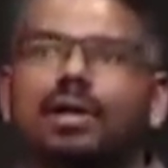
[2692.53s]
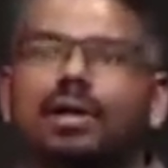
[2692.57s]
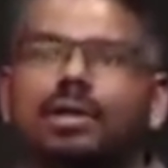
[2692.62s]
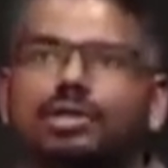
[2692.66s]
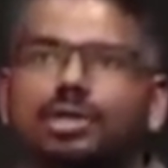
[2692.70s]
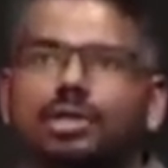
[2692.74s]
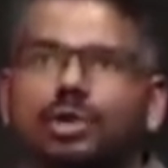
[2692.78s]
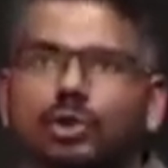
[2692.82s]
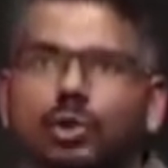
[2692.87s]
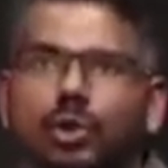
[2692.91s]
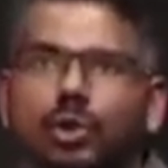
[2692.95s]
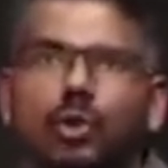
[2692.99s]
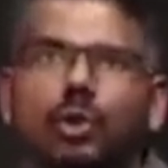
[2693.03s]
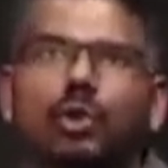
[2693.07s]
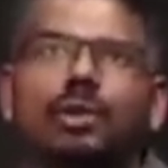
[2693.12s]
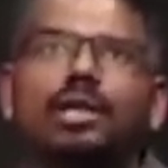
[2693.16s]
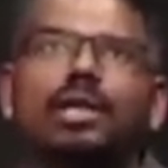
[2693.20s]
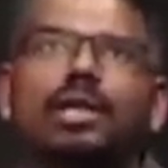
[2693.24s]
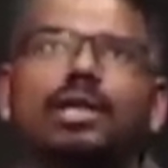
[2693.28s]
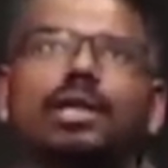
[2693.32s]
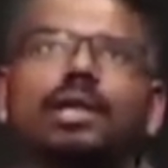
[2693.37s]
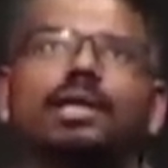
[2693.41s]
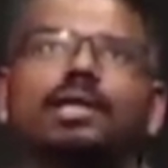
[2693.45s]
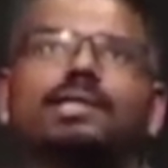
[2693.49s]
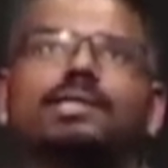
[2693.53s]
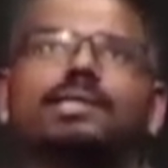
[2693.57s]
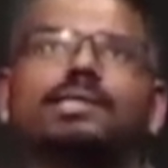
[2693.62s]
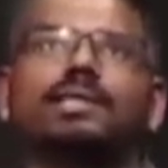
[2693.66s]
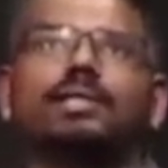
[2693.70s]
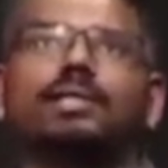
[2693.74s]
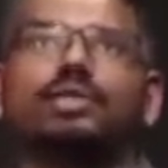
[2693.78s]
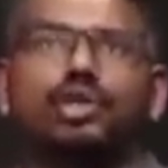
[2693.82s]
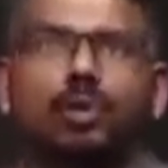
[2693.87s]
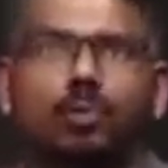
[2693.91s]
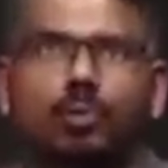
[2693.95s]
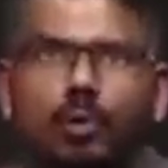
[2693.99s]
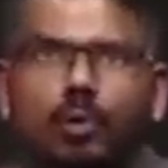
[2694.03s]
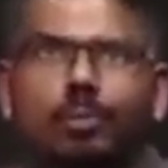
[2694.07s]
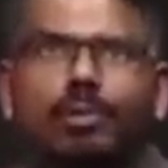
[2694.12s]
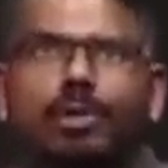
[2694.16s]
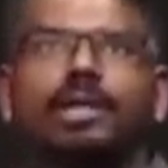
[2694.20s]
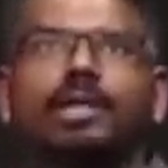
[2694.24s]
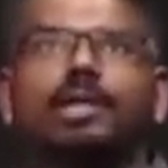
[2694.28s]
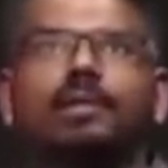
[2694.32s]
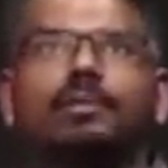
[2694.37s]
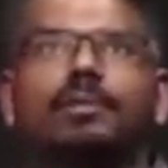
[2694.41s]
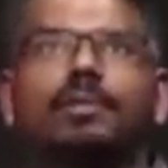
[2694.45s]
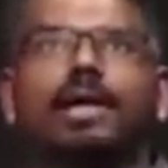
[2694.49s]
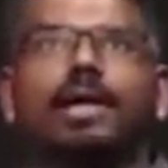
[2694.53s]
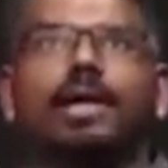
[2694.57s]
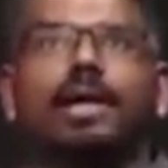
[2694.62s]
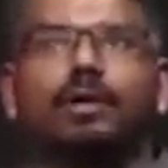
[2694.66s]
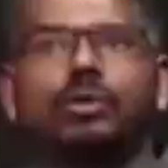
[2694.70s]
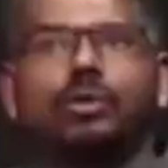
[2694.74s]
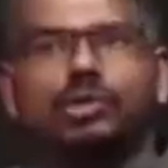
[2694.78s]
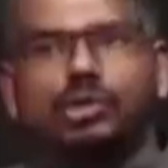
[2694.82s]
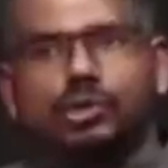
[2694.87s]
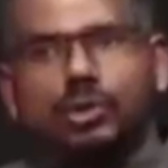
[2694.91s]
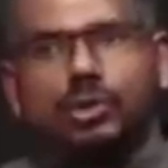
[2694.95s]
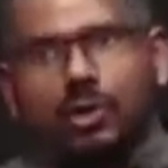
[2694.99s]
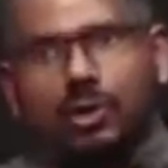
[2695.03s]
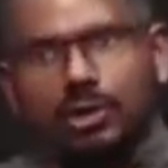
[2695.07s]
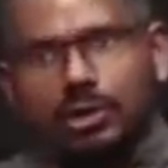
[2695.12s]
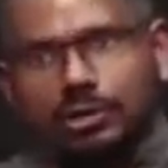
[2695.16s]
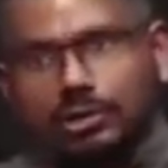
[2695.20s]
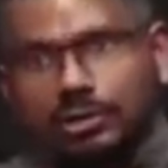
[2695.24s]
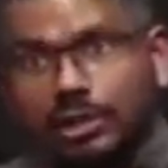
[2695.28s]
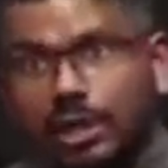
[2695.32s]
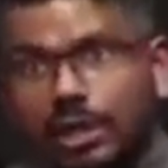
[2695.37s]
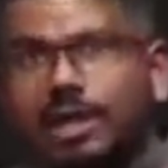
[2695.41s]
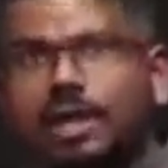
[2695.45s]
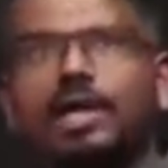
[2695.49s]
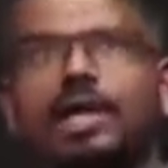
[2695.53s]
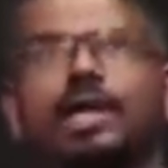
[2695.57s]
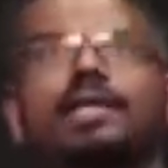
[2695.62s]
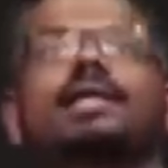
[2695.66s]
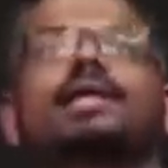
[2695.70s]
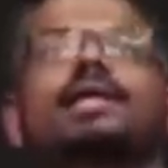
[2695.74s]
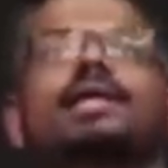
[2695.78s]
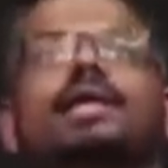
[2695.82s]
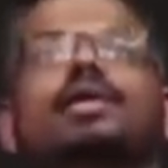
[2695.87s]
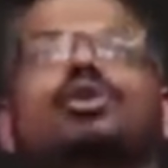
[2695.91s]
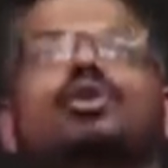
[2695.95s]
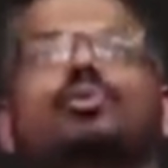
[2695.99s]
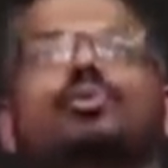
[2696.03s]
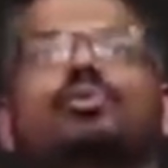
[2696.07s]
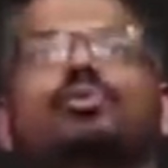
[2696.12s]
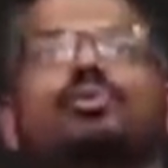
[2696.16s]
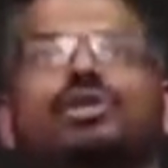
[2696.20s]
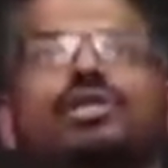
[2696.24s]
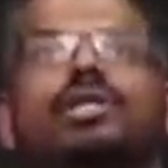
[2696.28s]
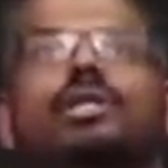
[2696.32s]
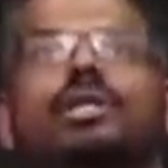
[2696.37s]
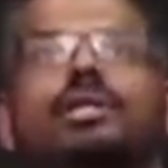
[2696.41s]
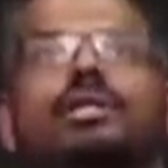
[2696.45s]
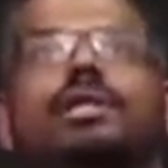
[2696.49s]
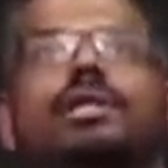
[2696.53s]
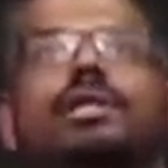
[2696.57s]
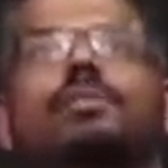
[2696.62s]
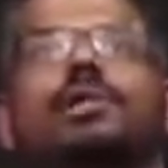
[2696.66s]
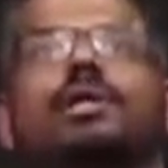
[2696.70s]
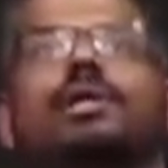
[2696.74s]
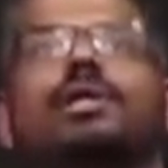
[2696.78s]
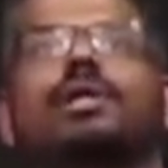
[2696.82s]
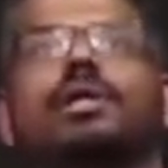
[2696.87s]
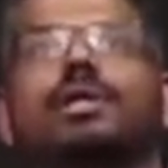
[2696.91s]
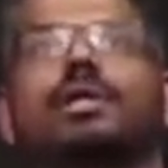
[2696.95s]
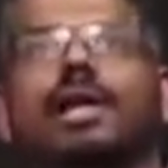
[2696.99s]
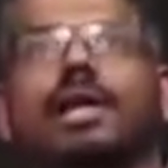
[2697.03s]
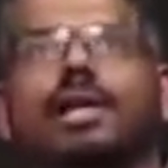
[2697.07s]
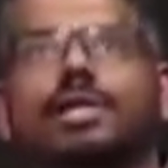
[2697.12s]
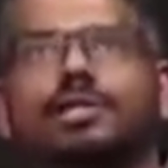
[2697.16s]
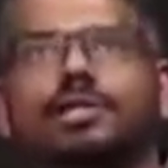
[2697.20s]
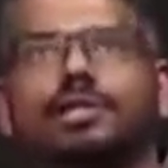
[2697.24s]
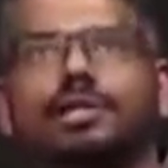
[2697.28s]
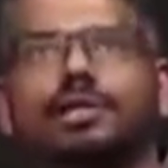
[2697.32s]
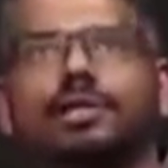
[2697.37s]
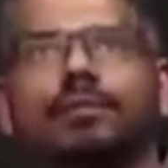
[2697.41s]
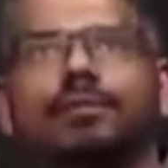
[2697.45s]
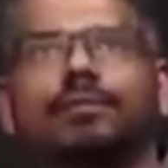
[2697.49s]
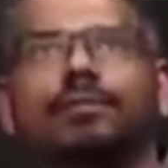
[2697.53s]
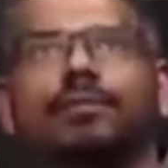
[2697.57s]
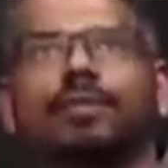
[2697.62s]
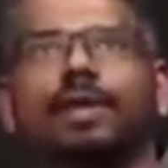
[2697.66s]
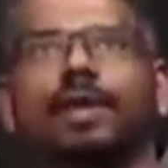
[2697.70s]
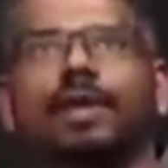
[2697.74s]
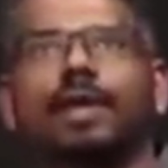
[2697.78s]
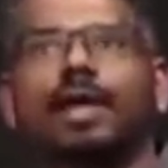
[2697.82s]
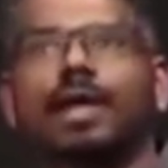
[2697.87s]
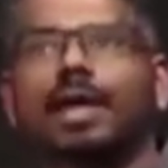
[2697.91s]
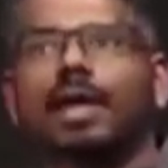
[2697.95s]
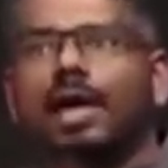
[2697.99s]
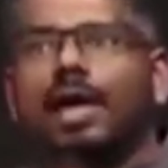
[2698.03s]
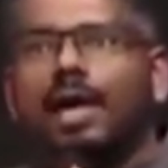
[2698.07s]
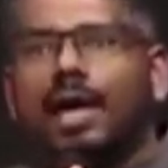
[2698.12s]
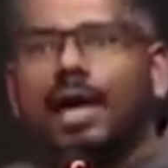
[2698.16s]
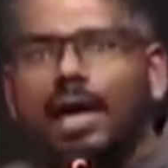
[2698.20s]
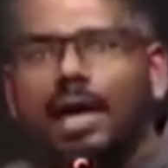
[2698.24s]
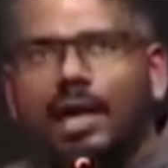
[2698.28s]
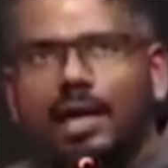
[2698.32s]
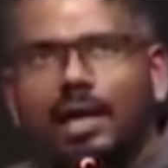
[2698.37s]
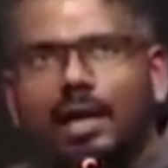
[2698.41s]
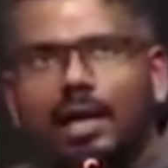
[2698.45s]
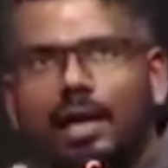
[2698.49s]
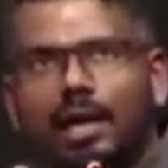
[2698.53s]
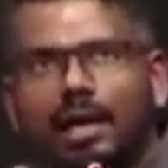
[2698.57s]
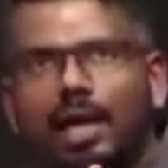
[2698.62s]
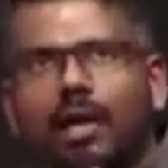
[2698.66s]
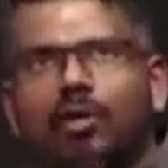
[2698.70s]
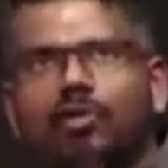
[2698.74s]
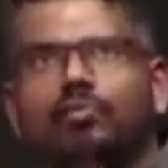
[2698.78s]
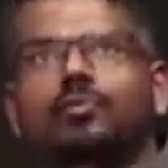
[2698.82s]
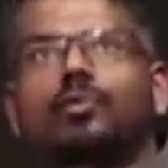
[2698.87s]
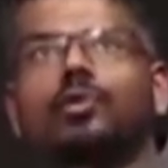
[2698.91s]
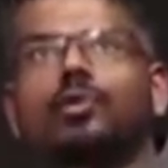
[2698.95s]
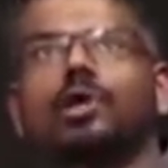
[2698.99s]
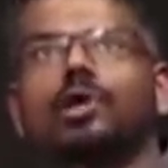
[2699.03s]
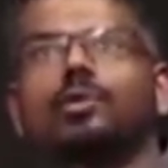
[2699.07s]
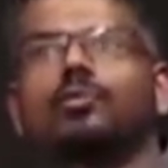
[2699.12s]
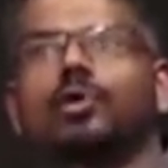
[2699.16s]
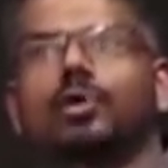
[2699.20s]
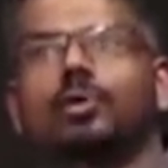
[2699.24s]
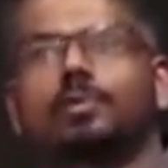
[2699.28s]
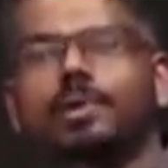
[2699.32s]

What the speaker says: So the goal is, jo momentum hai, usko aur dhakka deke, you push it in that particular direction and allow more and more